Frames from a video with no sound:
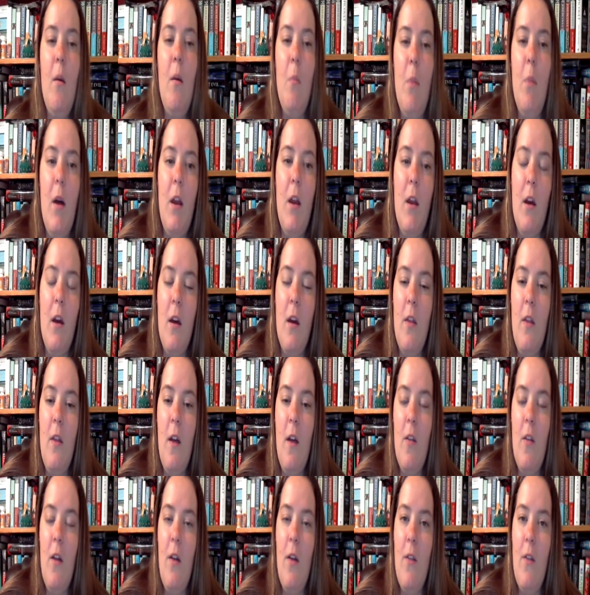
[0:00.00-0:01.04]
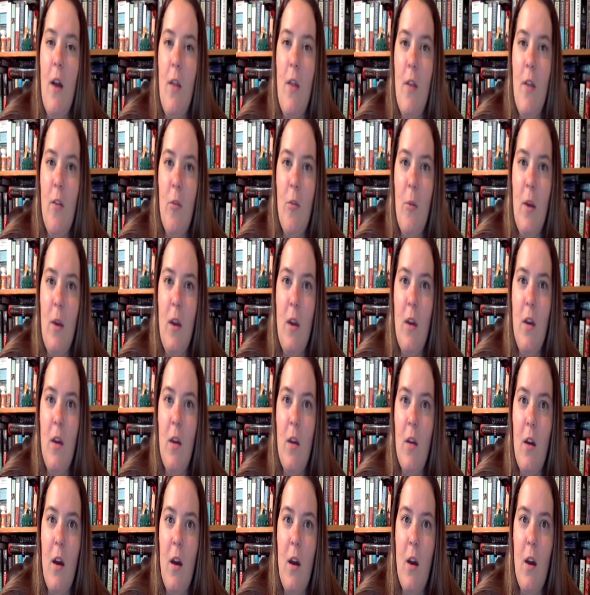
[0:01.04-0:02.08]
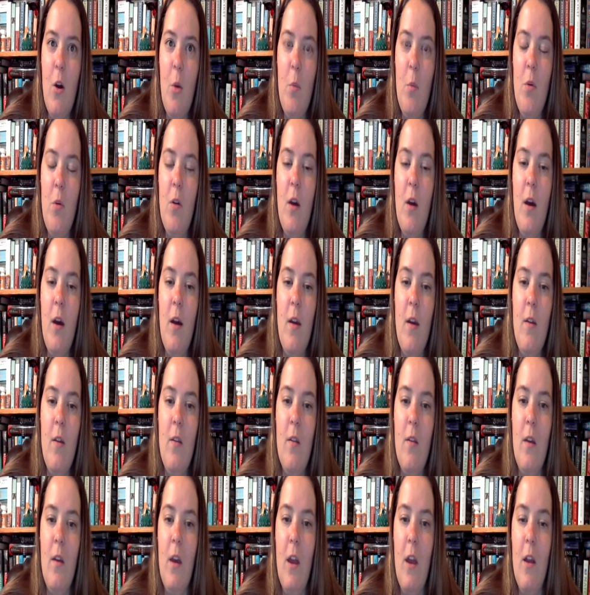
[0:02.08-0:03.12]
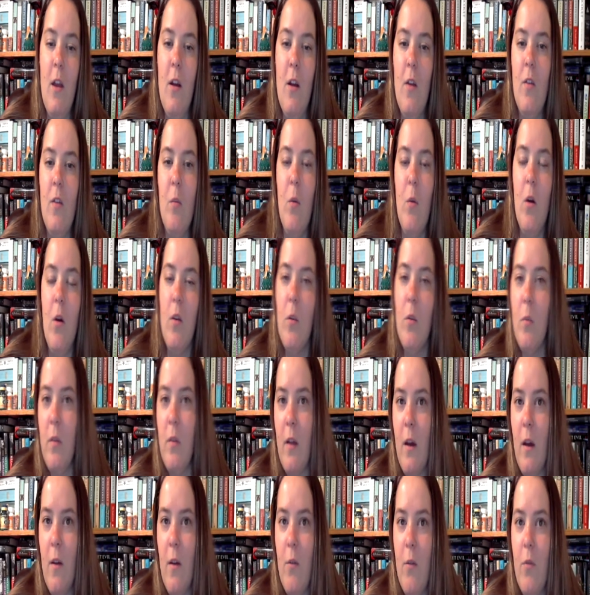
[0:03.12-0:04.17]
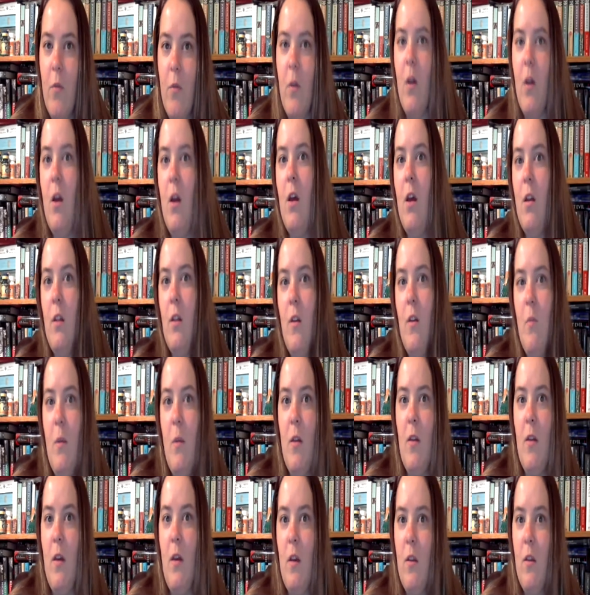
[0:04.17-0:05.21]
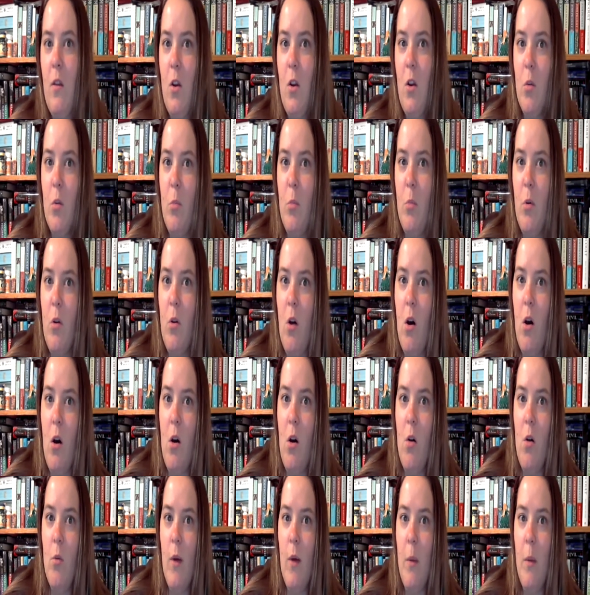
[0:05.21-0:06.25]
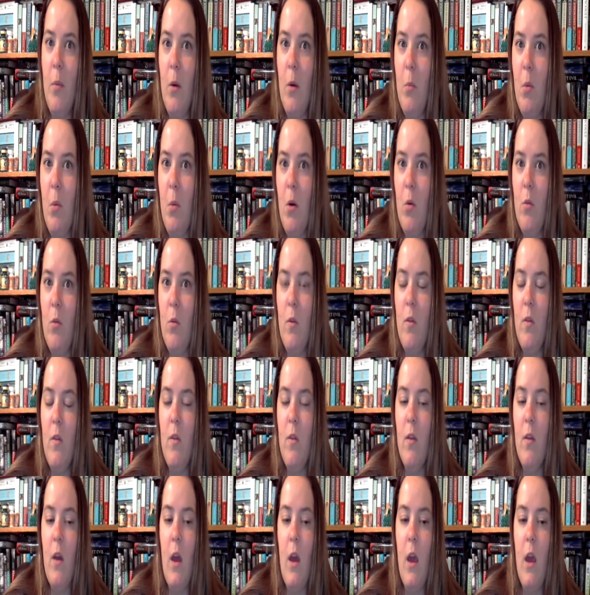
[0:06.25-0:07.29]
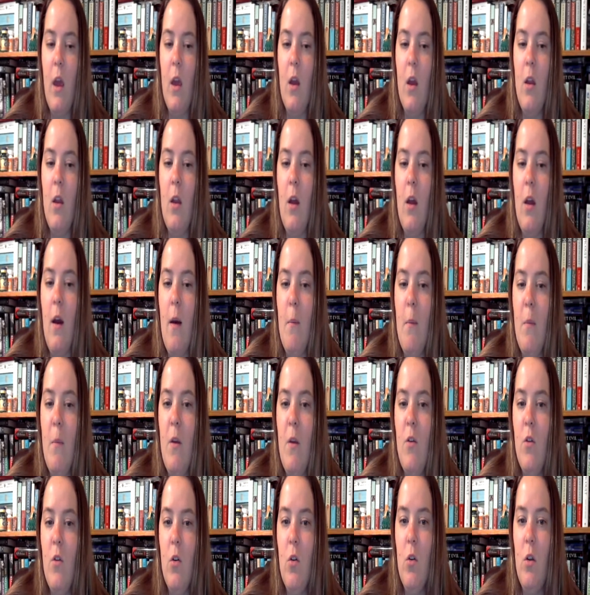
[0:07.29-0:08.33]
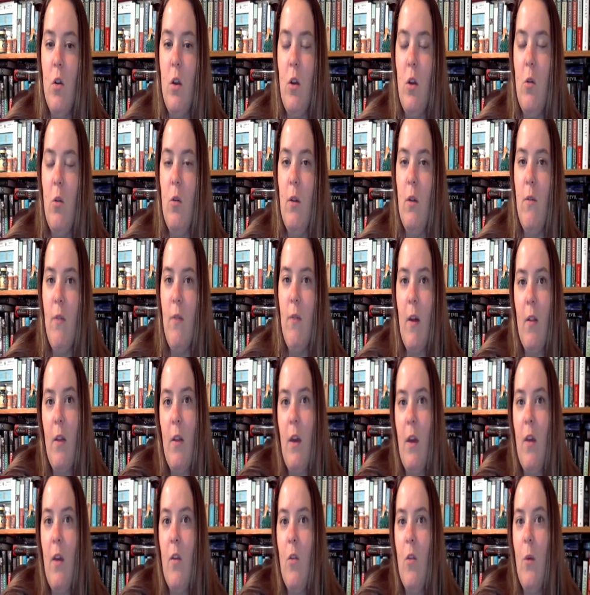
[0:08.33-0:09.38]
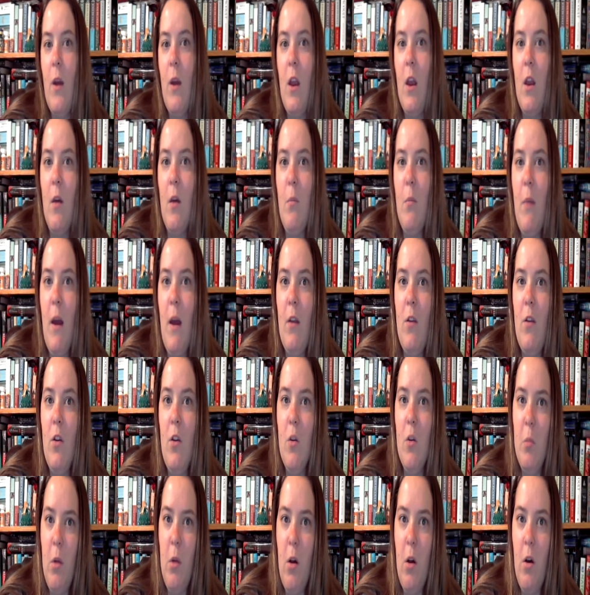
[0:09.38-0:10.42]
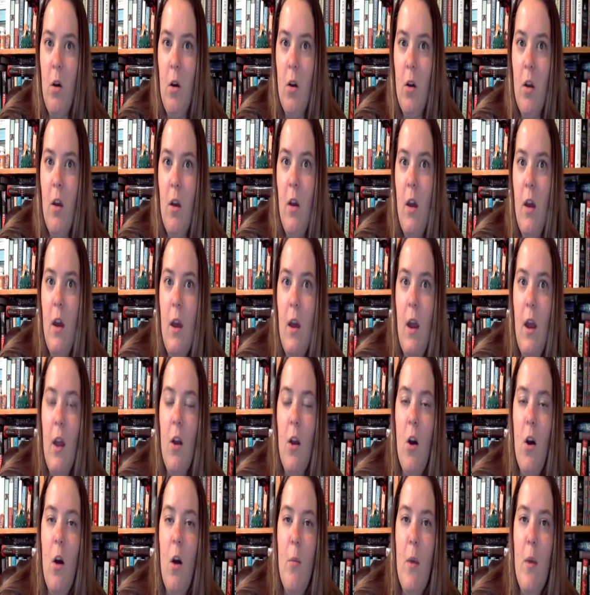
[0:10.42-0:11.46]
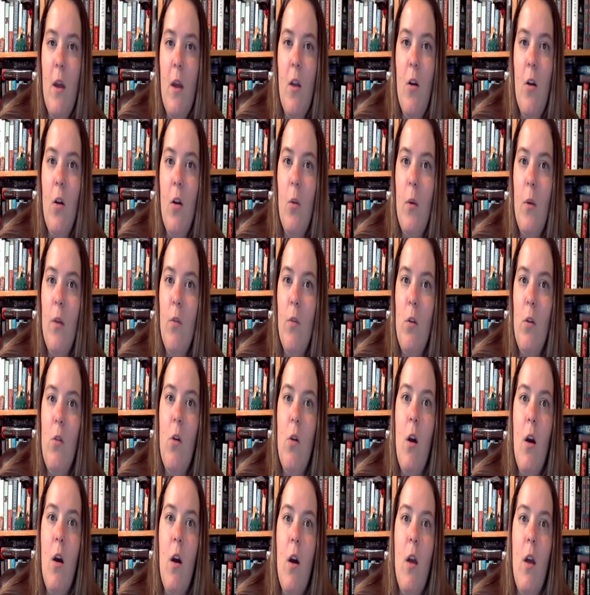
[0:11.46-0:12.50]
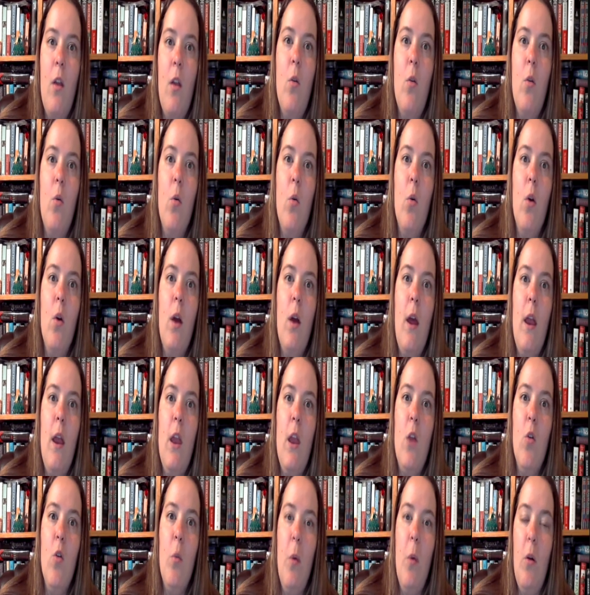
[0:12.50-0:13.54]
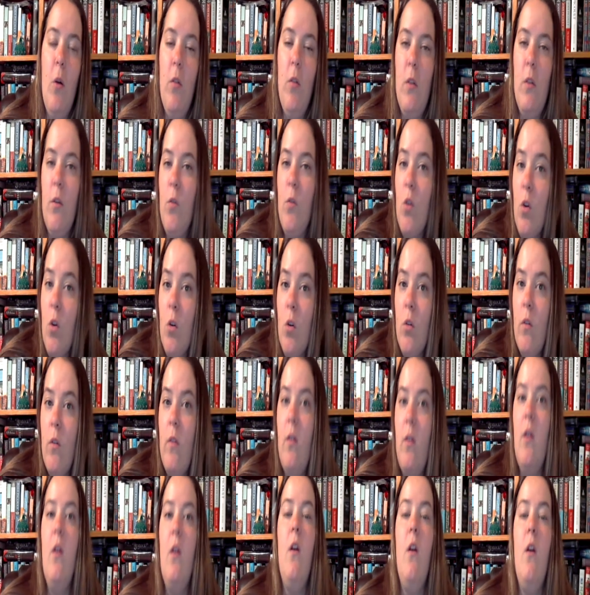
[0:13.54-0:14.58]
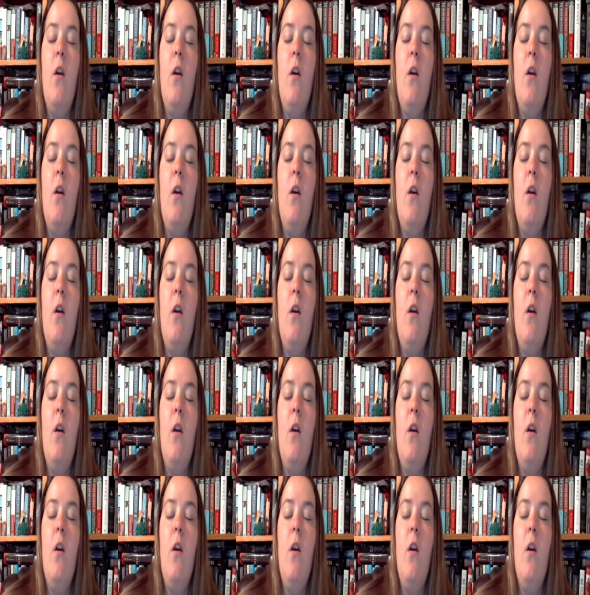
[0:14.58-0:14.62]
But that's all I've got this week. I hope you guys, again, got some awesome stuff. Leave me links to your book haul wrap-up posts, and be sure to leave that link so I can come back to your blog and comment on whatever you got or a newer post of yours.